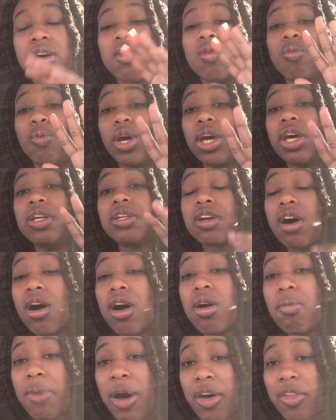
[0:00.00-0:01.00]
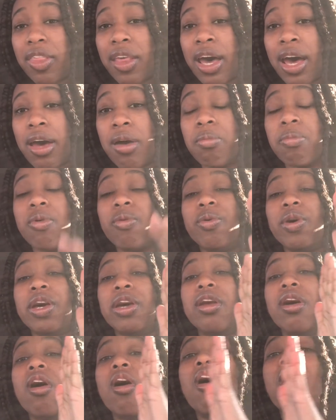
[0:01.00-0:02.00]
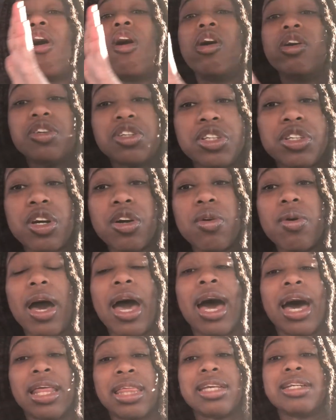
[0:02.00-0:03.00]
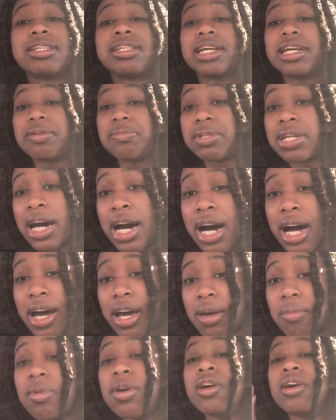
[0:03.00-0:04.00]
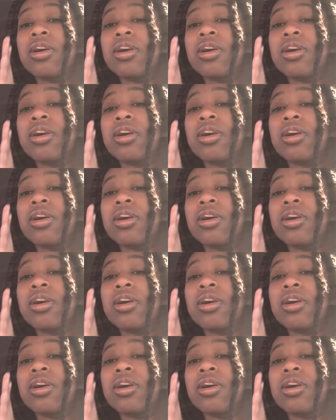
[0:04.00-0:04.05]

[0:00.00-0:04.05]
We can talk about that, but we can also, at the same time,